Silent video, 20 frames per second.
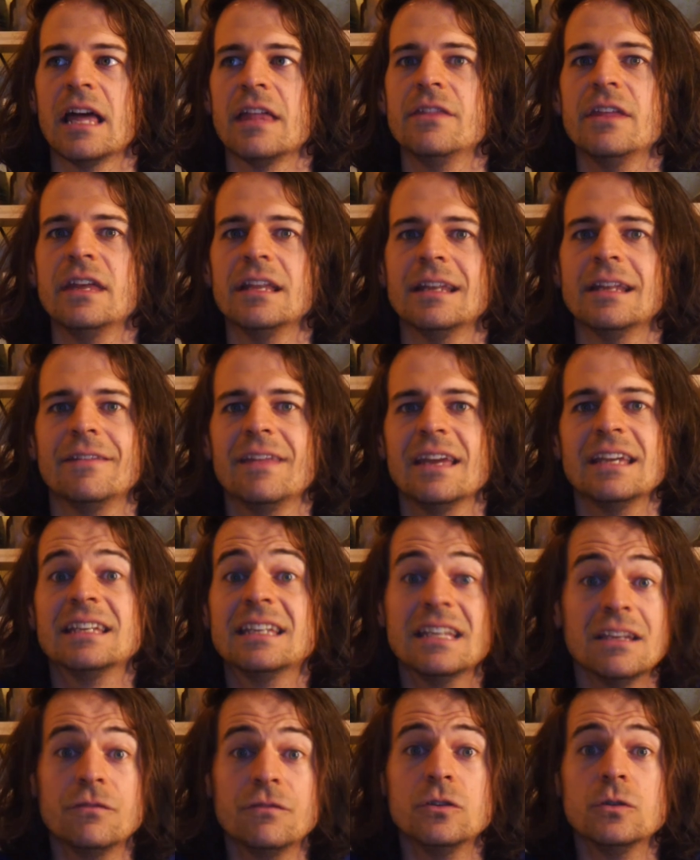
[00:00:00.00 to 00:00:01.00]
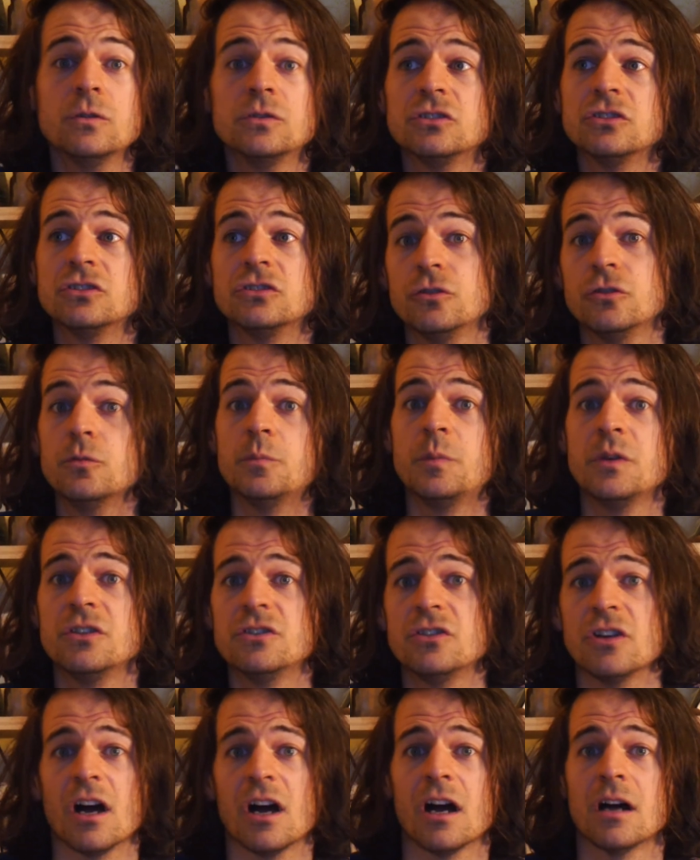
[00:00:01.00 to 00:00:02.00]
They give you stupid
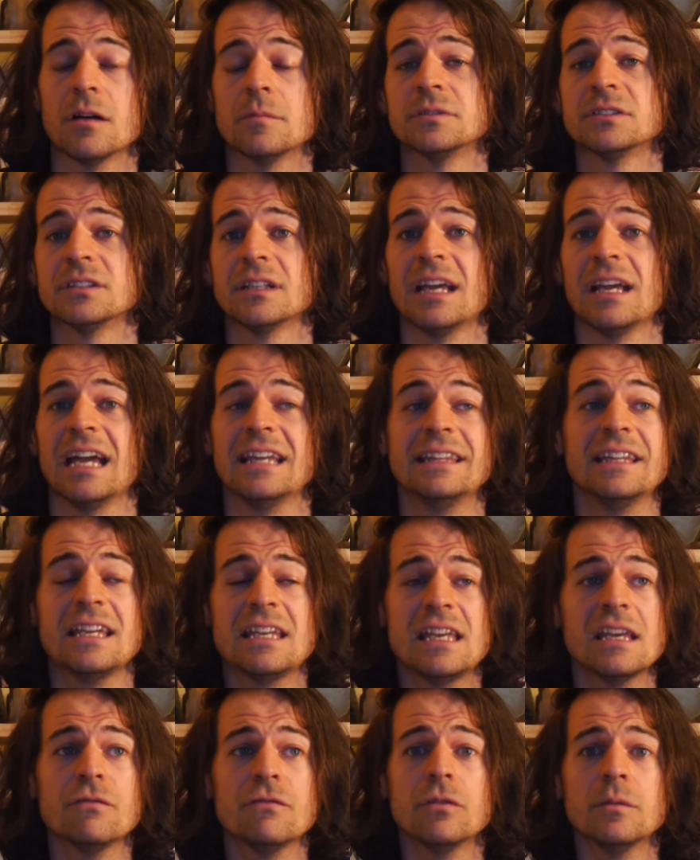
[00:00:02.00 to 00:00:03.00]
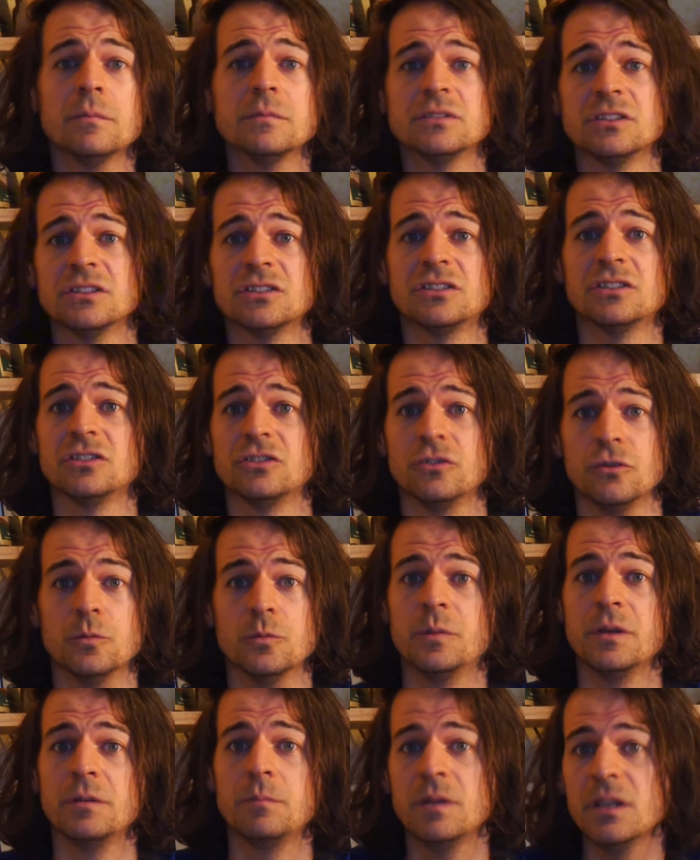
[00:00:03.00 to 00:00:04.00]
jobs, and they give them to
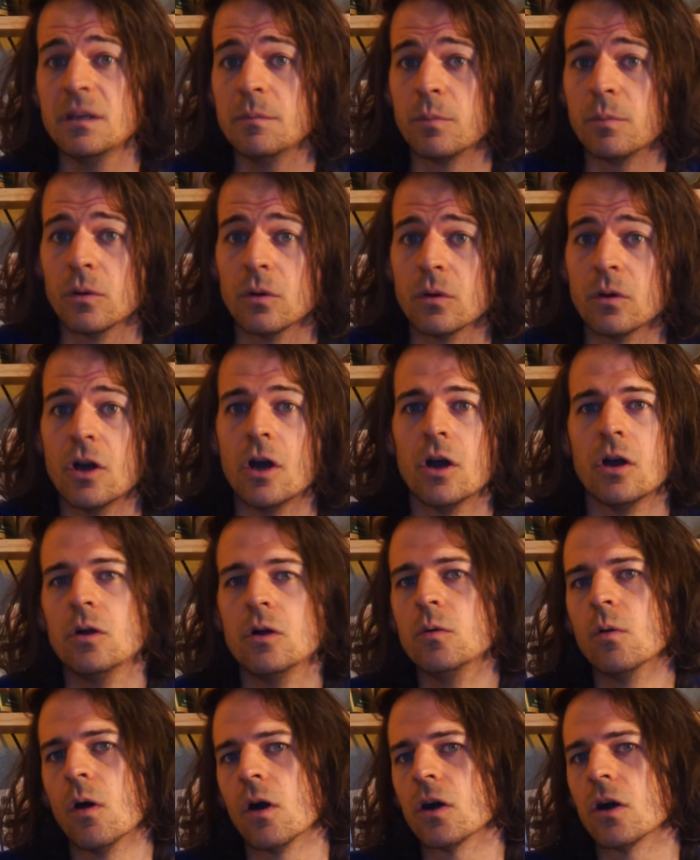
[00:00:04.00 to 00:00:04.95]
stupid people who